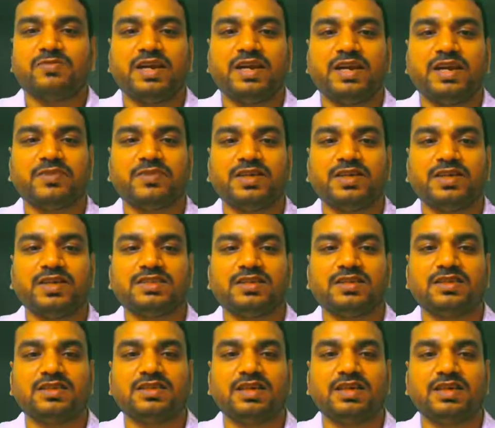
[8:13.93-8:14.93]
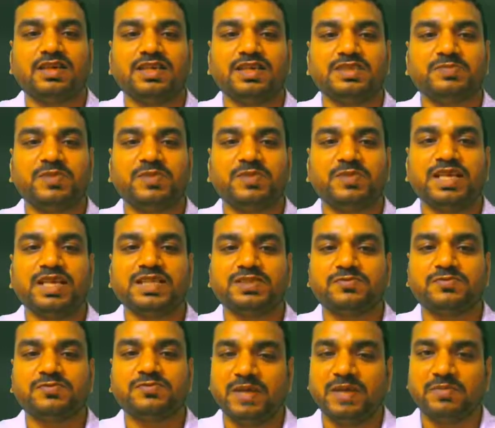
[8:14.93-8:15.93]
At first the speed
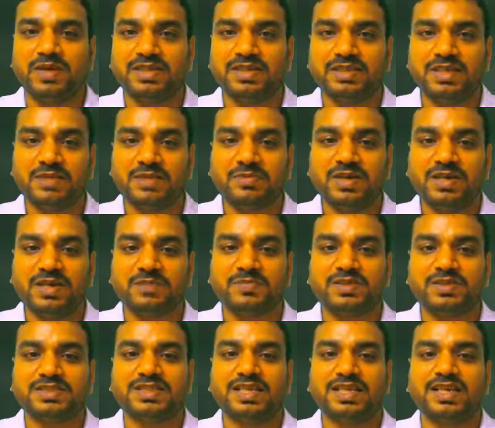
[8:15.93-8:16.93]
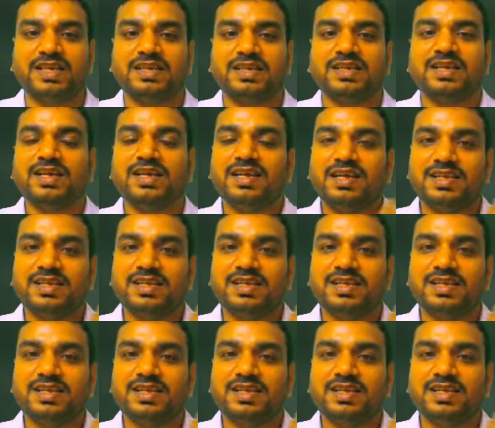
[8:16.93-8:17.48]
is 5 by 3 meter per second.